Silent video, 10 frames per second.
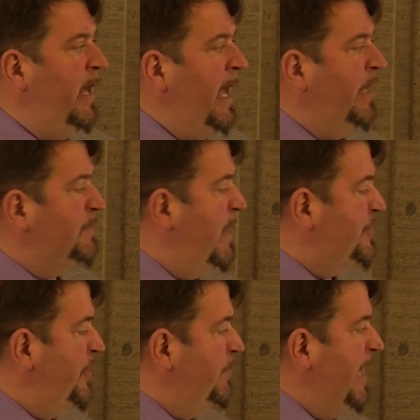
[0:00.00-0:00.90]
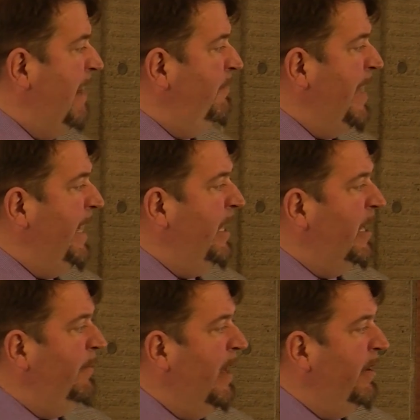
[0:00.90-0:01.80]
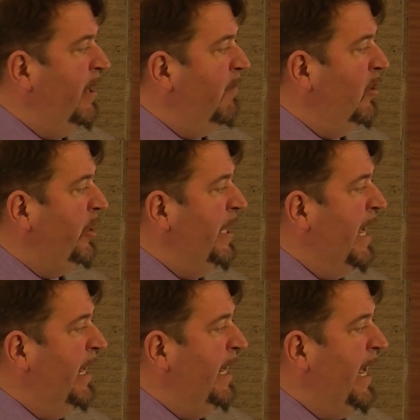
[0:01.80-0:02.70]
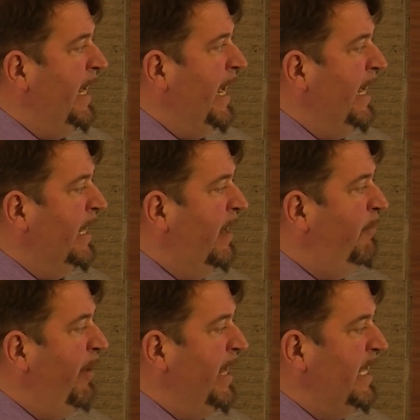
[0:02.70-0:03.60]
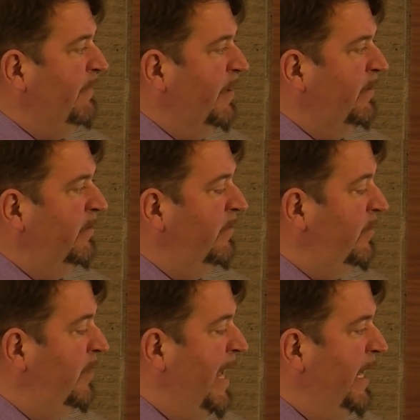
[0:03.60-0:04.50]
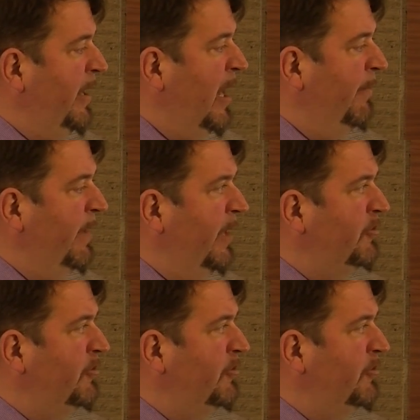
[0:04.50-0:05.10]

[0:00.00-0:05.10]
And as much as we have net income down here, we're looking at a break-even net income in